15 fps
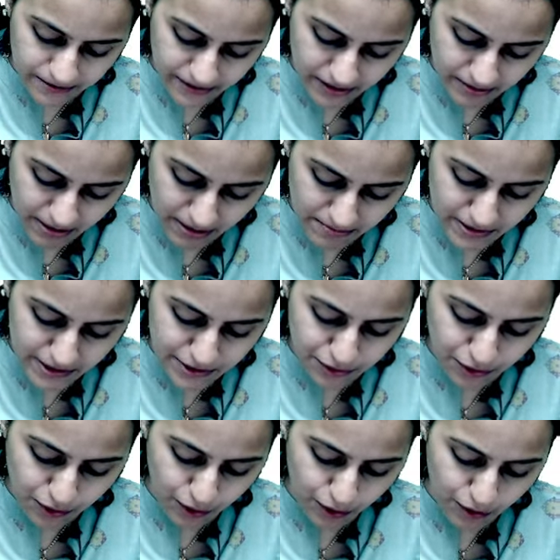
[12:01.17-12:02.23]
Remember,
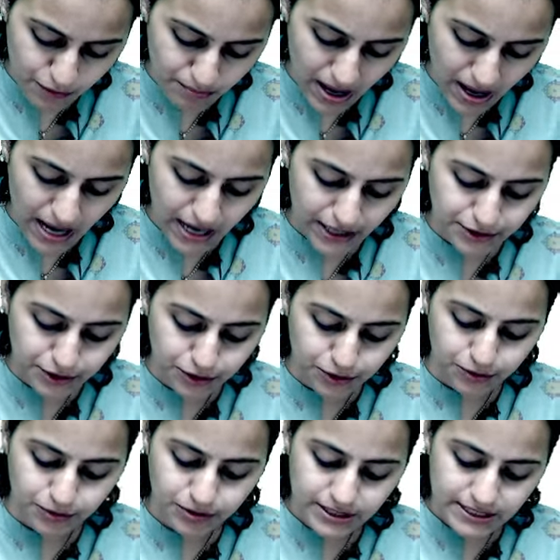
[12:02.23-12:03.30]

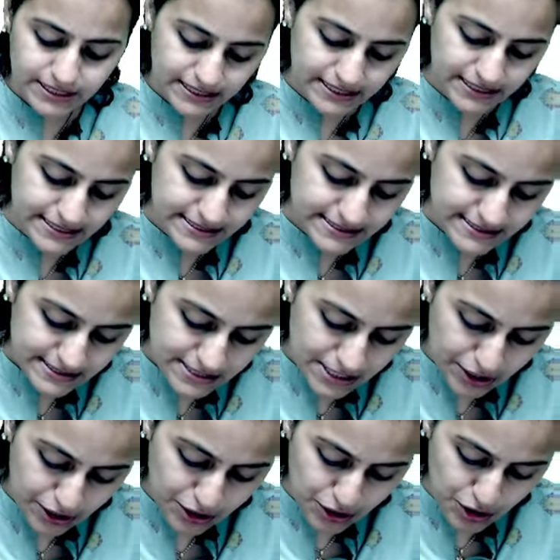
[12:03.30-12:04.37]
Romano is
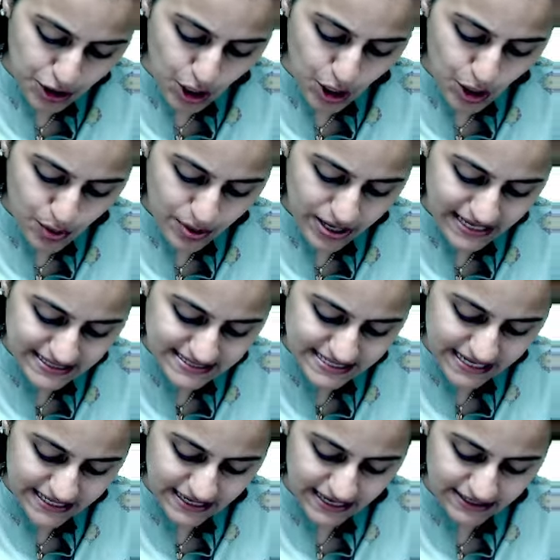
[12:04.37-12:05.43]
no
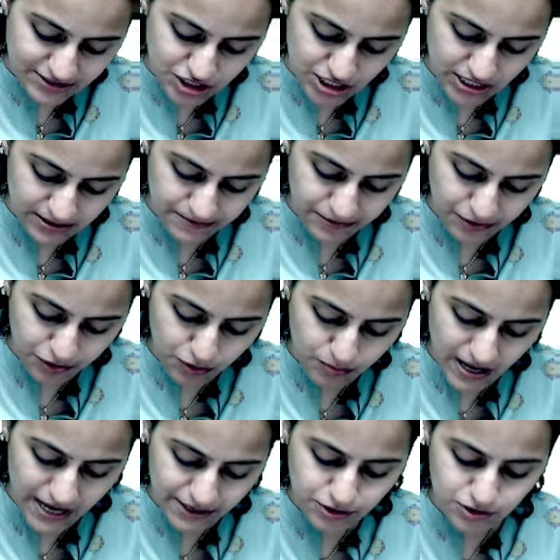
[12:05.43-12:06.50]
SNHL.
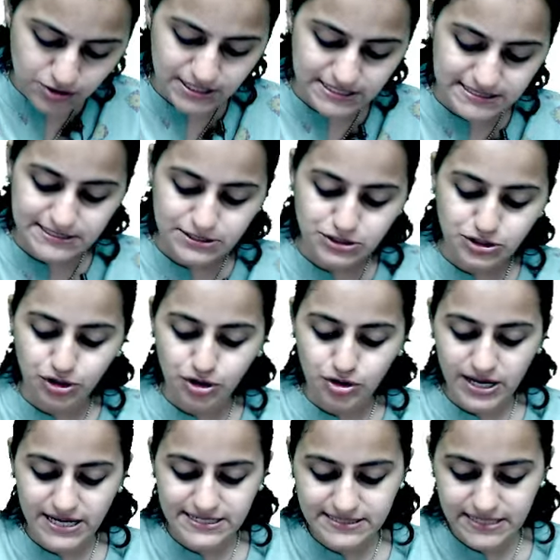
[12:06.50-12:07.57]
Romano is no
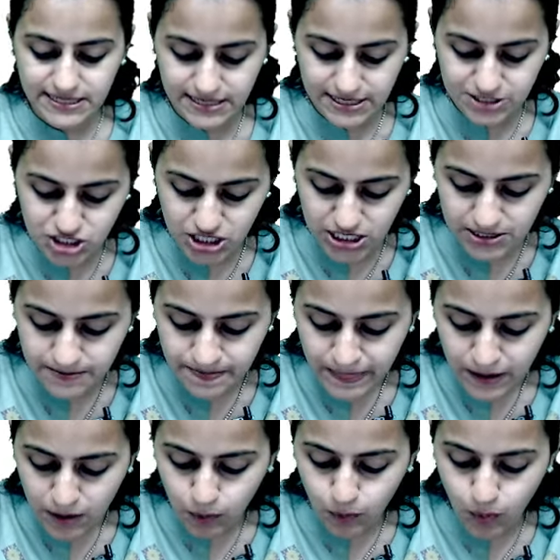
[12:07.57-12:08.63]
SNHL.
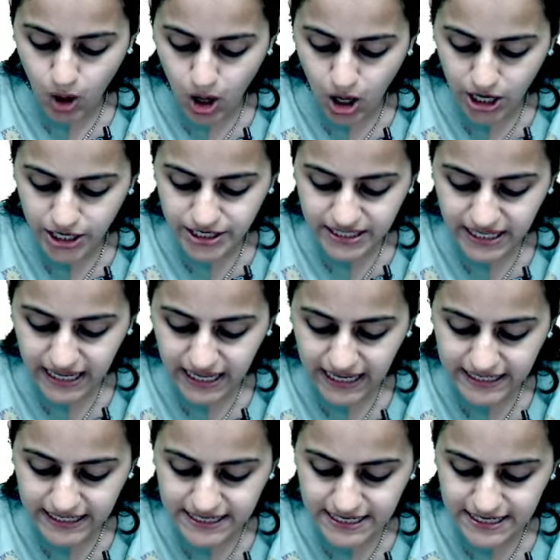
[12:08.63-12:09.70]
Ward
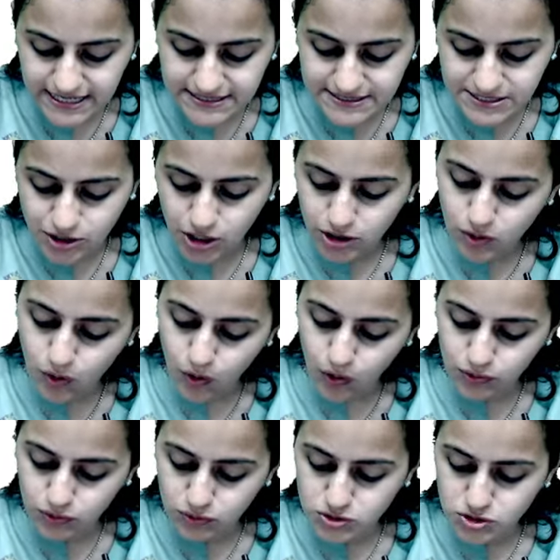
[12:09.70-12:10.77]
AD is your
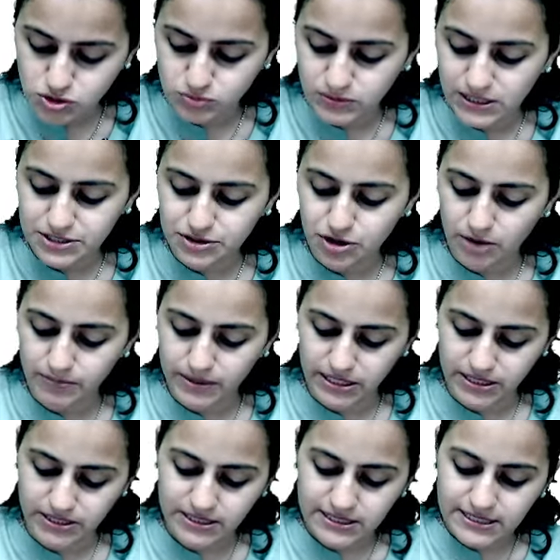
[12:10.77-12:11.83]
autosomal
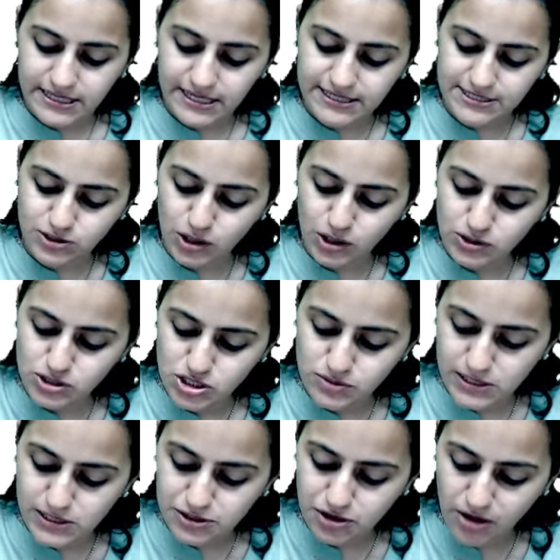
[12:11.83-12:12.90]
dominant. It is
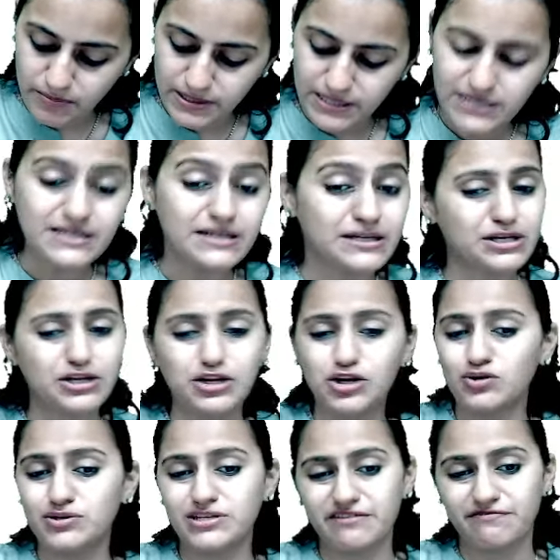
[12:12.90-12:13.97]
autosomal dominant,
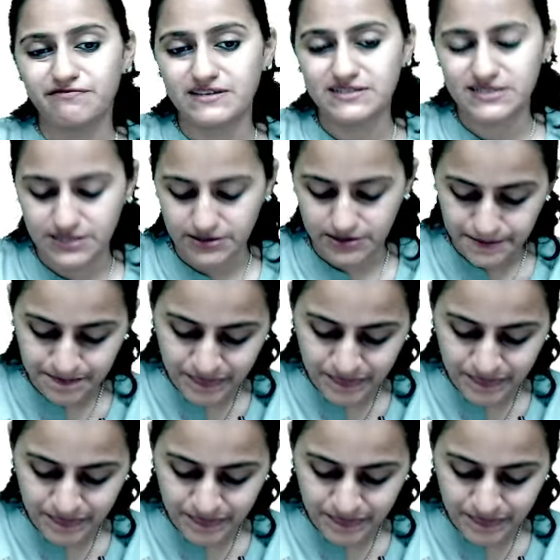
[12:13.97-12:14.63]
no deafness here.